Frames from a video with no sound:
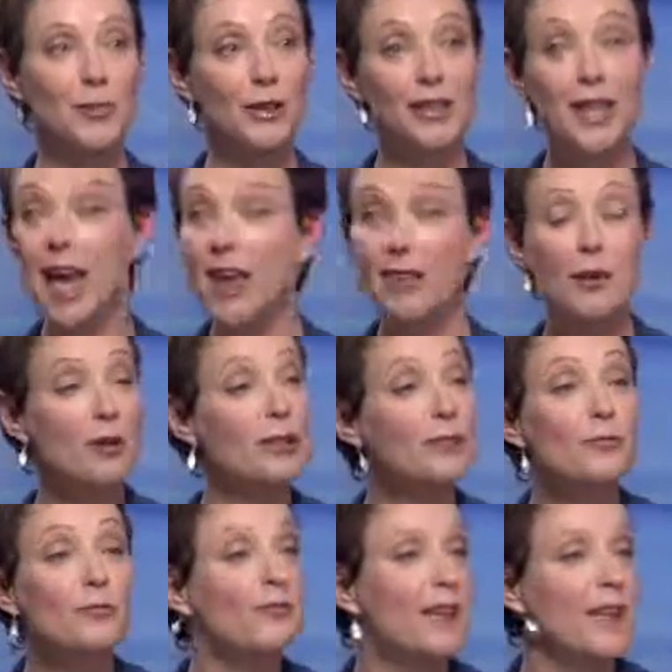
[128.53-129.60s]
But there are
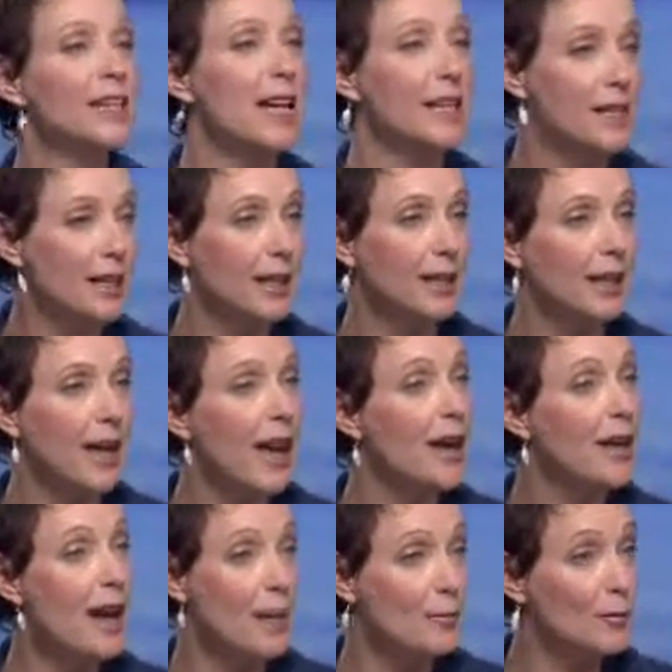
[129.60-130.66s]
some fantastic
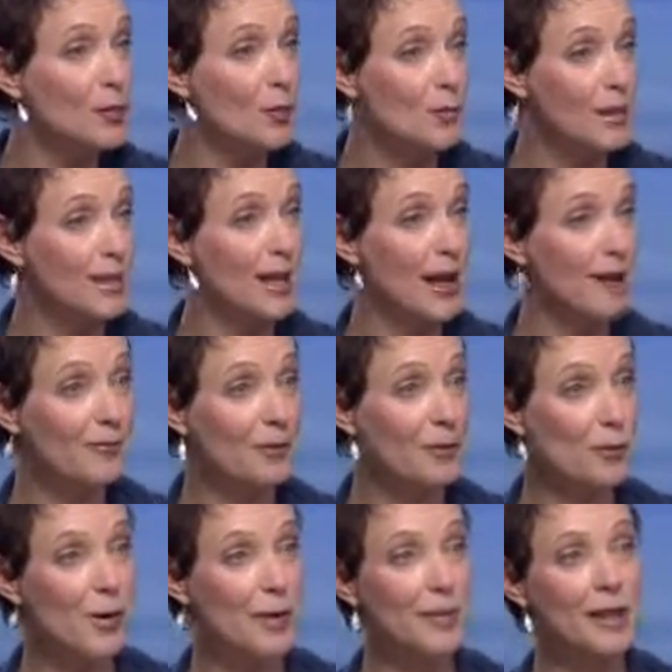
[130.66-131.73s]
stories there for
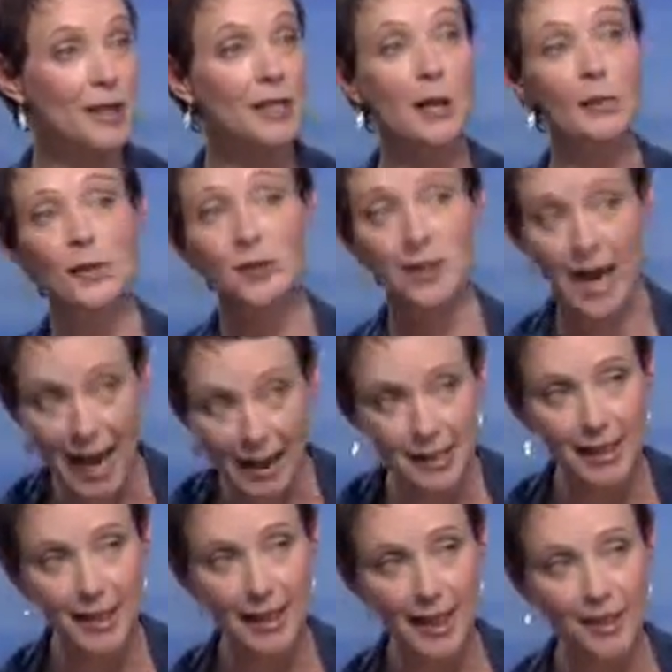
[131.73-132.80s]
the women in terms of the
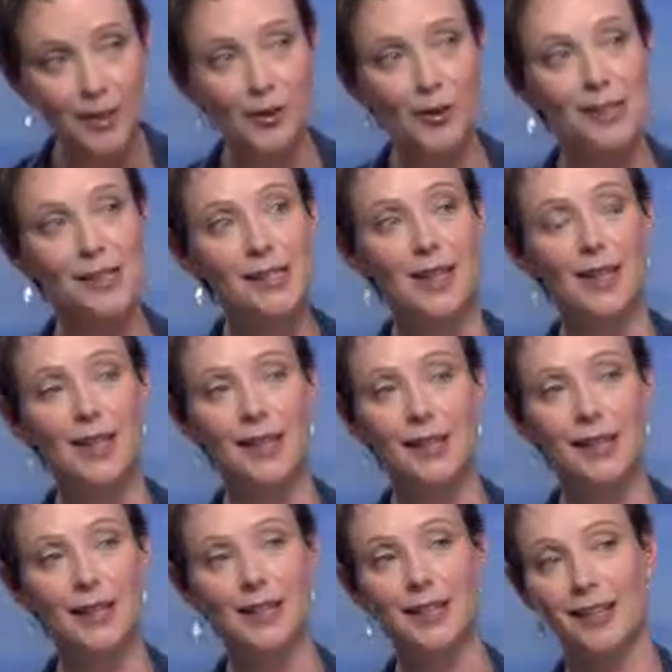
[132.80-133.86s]
acting categories, and I
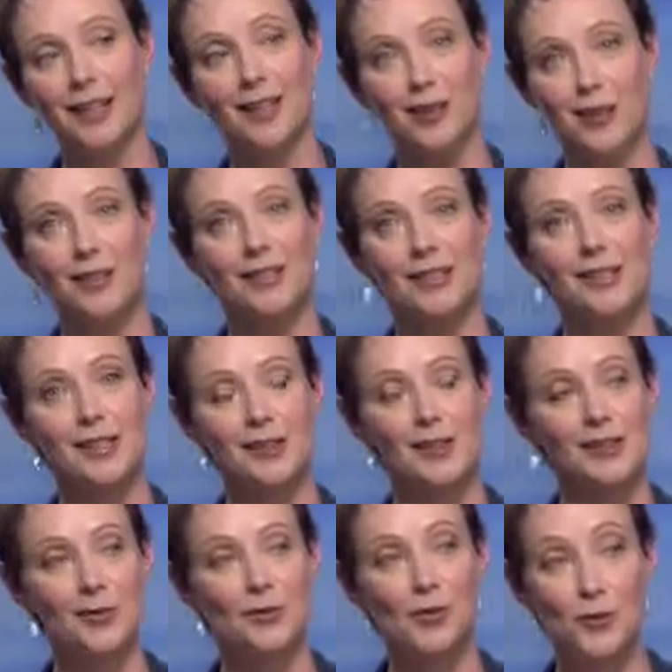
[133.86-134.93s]
think you know there's
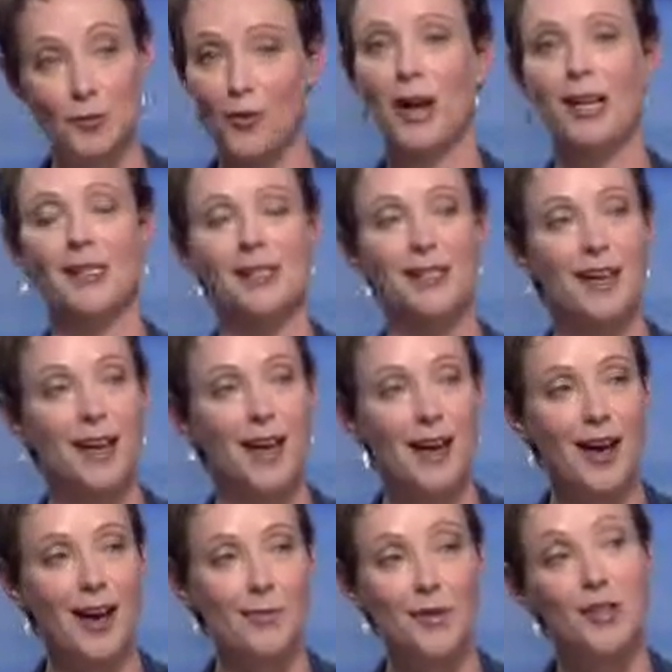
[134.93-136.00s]
some great
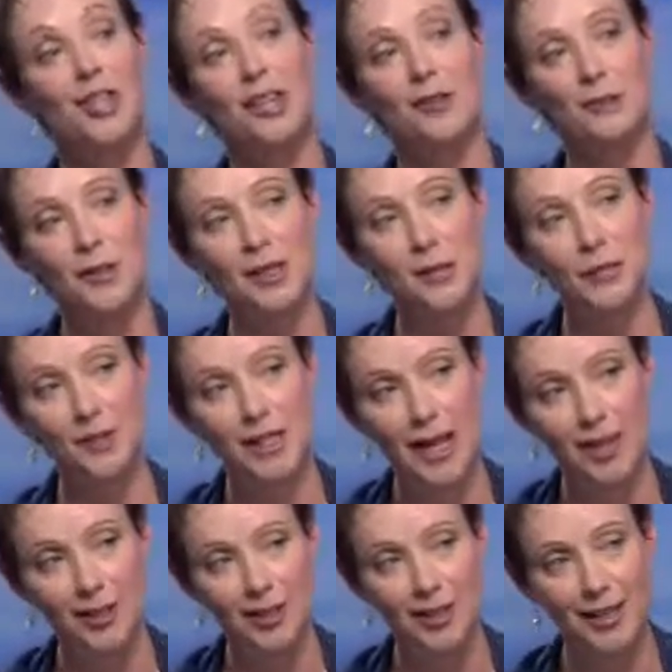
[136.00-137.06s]
achievements
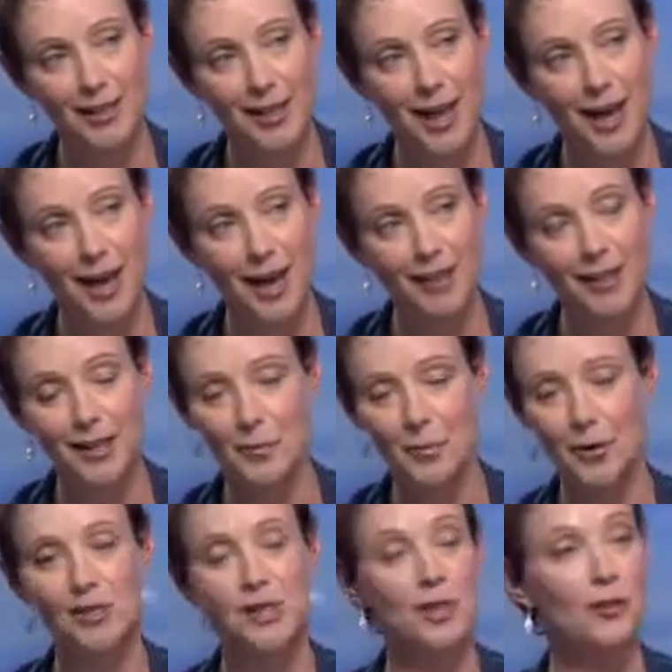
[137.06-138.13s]
potentially there. I think the
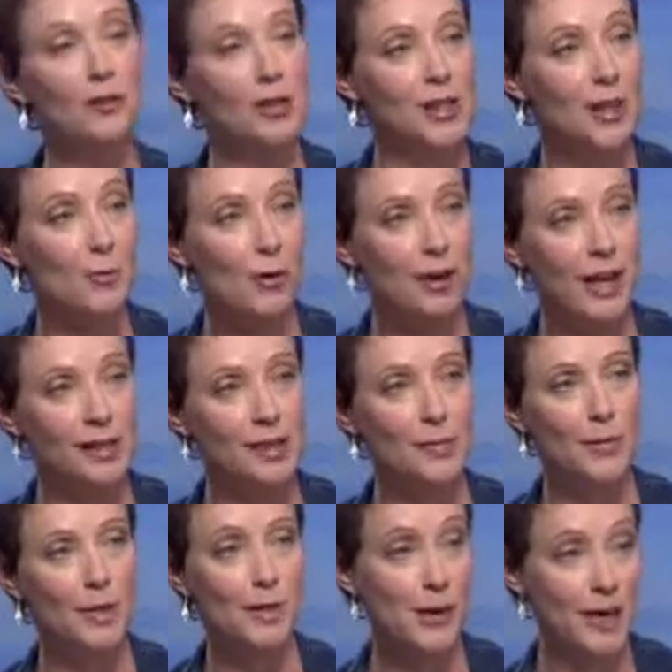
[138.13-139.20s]
most interesting one has
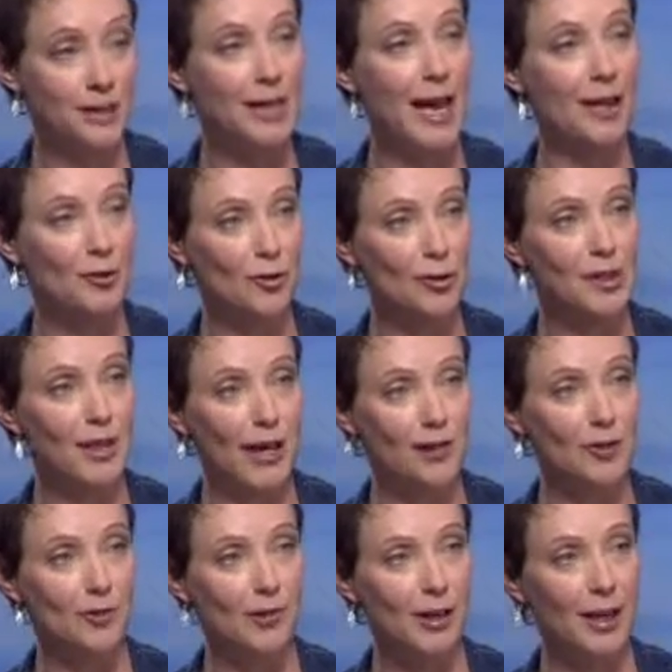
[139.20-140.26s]
to be the Best Actress
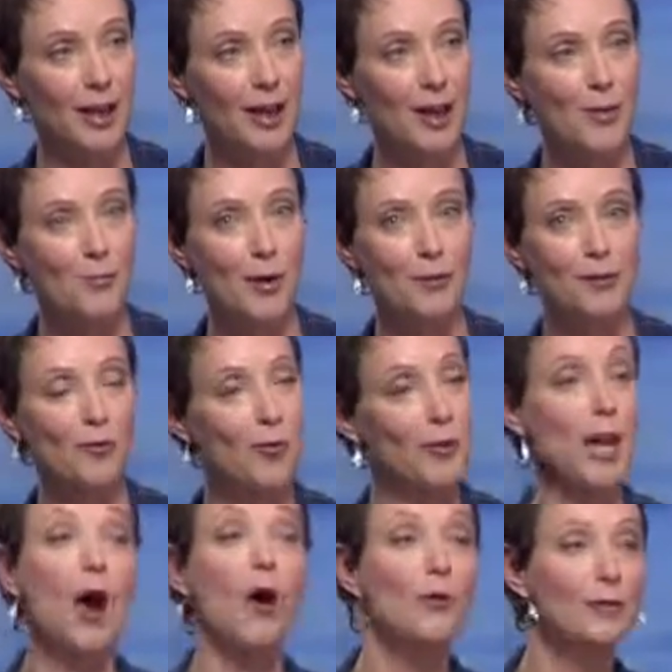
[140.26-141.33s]
category, where we've
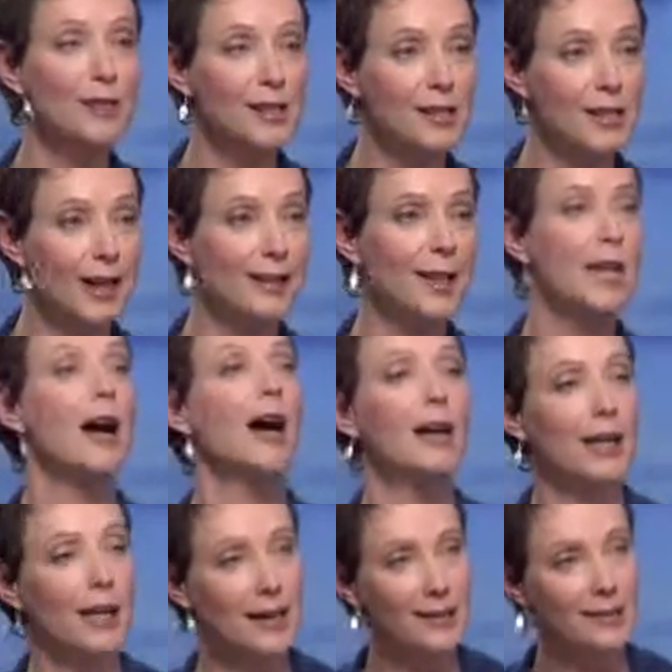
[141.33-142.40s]
got the oldest and the
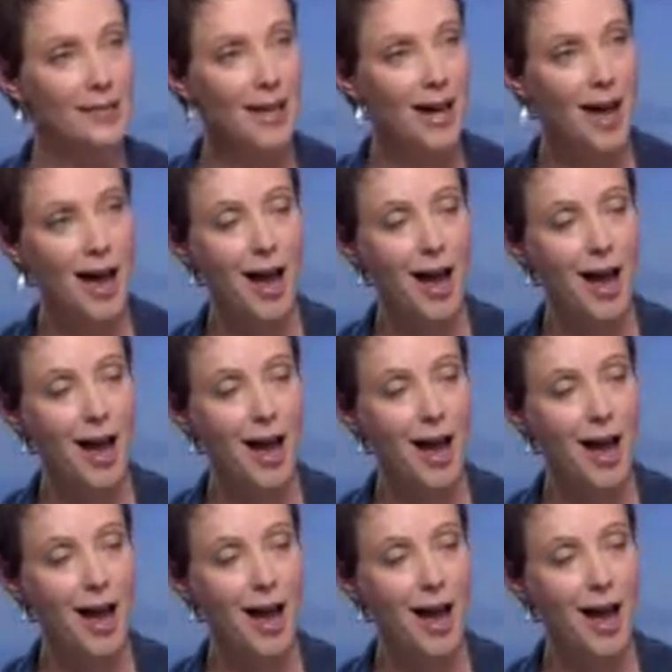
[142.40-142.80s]
youngest.